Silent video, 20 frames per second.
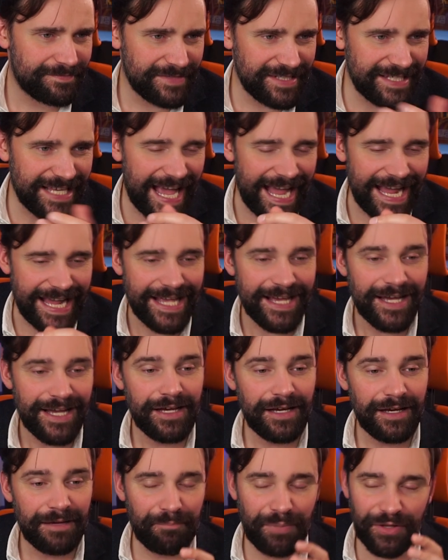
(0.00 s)
Yay.
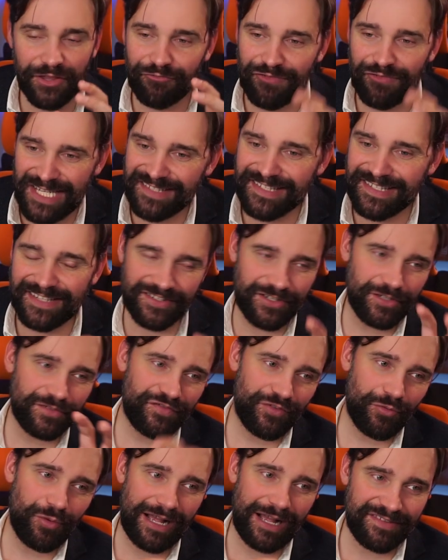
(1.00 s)
But the reason it's good
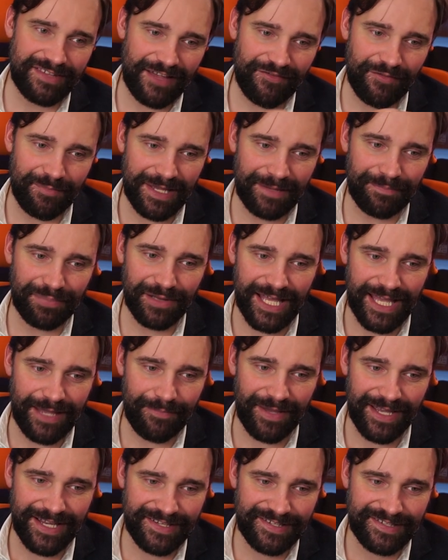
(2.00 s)
for WoW to have a big player
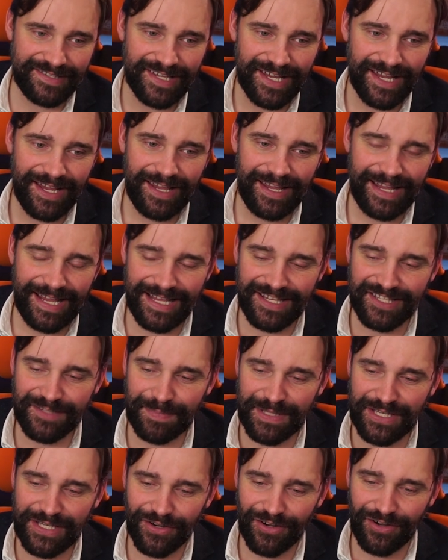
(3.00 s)
base is
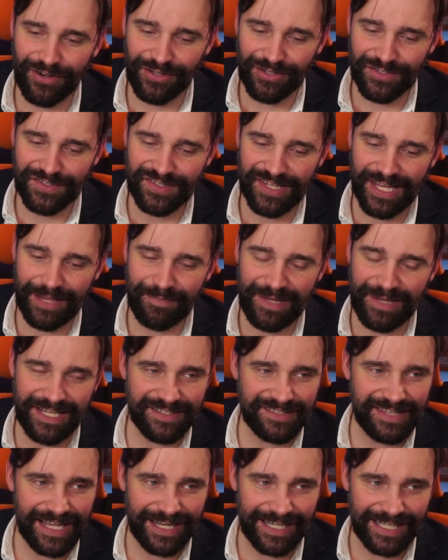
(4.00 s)
because it
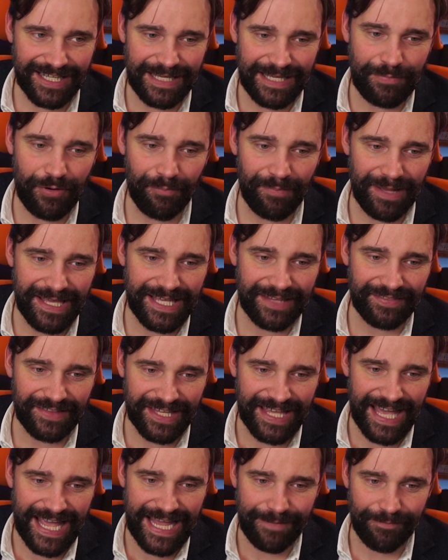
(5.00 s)
means they're going to keep on making the
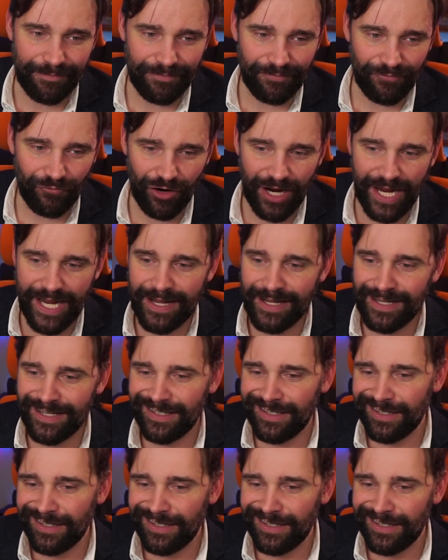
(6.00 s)
game, right?